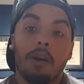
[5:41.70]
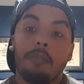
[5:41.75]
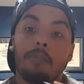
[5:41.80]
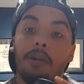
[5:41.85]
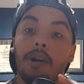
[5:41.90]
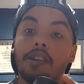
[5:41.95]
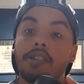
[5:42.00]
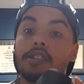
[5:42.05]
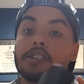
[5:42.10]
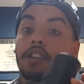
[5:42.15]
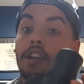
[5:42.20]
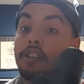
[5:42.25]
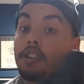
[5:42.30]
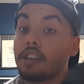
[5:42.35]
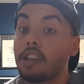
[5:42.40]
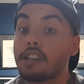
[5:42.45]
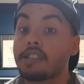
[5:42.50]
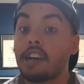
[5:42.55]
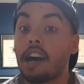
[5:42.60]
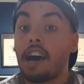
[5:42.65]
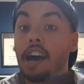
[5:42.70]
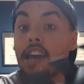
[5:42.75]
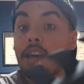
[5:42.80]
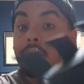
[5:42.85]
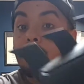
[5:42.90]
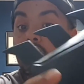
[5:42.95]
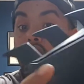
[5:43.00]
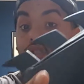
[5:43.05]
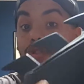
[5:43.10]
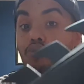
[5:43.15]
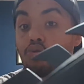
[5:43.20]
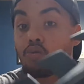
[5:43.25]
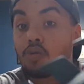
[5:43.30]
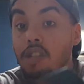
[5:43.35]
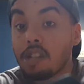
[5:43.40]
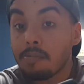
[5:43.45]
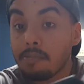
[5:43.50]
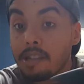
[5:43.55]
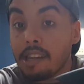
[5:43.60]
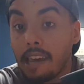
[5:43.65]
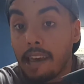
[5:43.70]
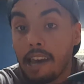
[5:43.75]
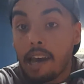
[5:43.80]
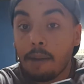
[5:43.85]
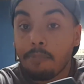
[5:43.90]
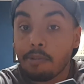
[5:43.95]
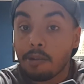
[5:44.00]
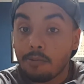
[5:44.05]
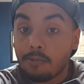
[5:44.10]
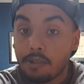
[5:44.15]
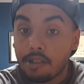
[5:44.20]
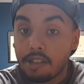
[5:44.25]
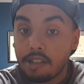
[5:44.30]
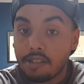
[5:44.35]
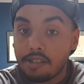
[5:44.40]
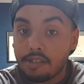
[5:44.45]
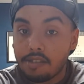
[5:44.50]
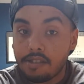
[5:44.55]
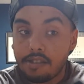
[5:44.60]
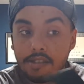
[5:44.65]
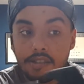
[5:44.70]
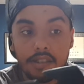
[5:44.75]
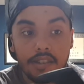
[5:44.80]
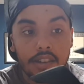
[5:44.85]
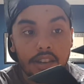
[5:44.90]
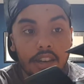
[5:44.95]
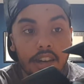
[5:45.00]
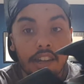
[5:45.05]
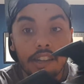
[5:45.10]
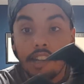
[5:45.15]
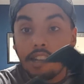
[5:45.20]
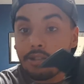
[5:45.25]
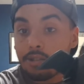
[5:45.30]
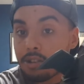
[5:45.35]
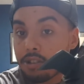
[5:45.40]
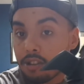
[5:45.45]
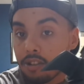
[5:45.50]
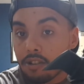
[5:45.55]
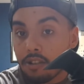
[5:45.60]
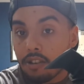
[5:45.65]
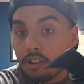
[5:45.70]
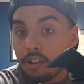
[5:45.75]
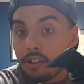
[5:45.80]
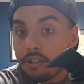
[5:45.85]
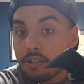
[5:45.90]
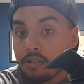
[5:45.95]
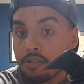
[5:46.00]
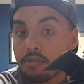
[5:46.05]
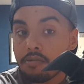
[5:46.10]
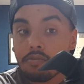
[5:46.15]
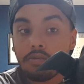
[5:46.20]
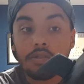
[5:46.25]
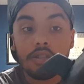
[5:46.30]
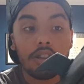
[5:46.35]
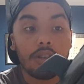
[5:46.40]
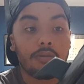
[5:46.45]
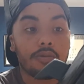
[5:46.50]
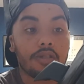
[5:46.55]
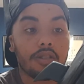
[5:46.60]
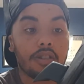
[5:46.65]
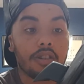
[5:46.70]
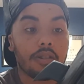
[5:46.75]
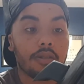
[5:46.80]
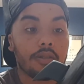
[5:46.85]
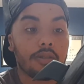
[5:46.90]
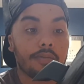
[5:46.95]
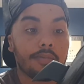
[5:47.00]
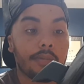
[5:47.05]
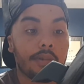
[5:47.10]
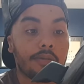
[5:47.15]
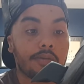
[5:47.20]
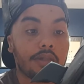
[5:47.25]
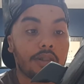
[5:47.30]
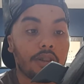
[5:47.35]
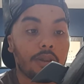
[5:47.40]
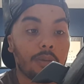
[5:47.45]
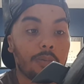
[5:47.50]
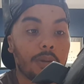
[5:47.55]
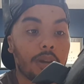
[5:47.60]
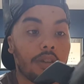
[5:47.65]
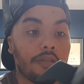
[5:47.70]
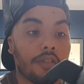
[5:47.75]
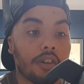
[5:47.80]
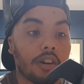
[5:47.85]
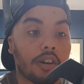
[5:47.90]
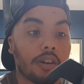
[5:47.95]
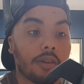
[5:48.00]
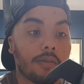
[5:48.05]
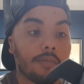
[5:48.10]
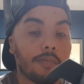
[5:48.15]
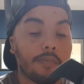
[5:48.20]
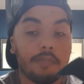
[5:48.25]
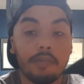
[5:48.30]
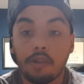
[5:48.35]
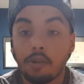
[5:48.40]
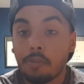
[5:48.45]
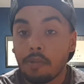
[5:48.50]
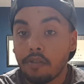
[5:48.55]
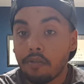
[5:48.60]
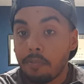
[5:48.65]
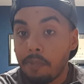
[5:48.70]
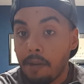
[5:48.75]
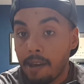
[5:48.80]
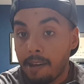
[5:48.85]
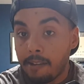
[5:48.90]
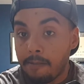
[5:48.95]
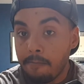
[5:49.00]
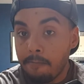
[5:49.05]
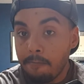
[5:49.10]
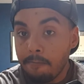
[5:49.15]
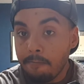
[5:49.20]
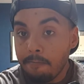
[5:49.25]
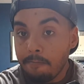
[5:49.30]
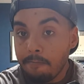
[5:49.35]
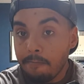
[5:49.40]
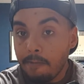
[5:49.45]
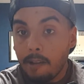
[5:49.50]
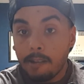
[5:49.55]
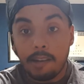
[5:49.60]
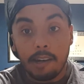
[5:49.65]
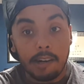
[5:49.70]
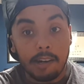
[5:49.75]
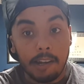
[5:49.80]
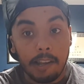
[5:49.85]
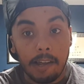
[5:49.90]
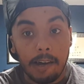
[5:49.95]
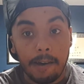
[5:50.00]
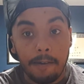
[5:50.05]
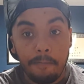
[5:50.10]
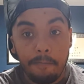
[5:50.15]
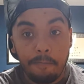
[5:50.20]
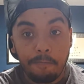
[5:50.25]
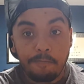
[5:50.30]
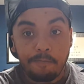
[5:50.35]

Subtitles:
But nonetheless, I am extremely happy with these. They took a little longer. It was a little bit of a pain. I'm not gonna lie.